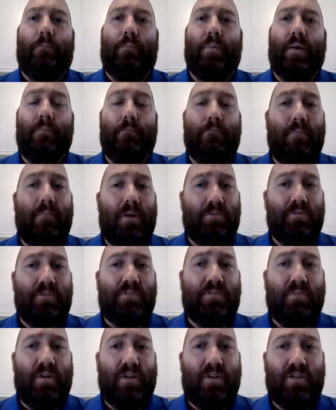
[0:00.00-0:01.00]
But most
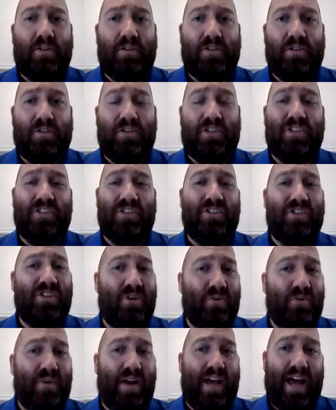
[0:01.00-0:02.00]
smaller churches
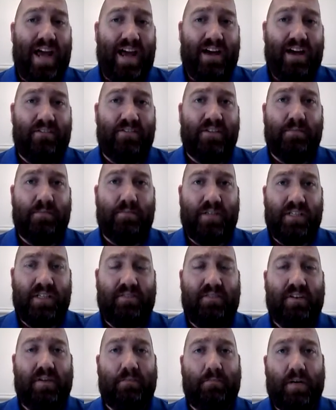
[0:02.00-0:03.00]
don't have a
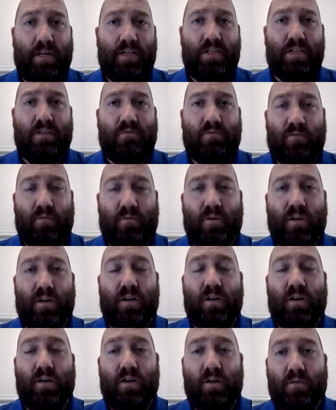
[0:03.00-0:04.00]
specific budget
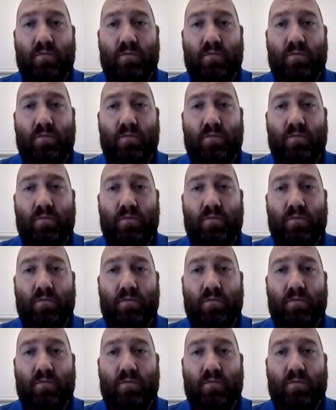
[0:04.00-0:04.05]
for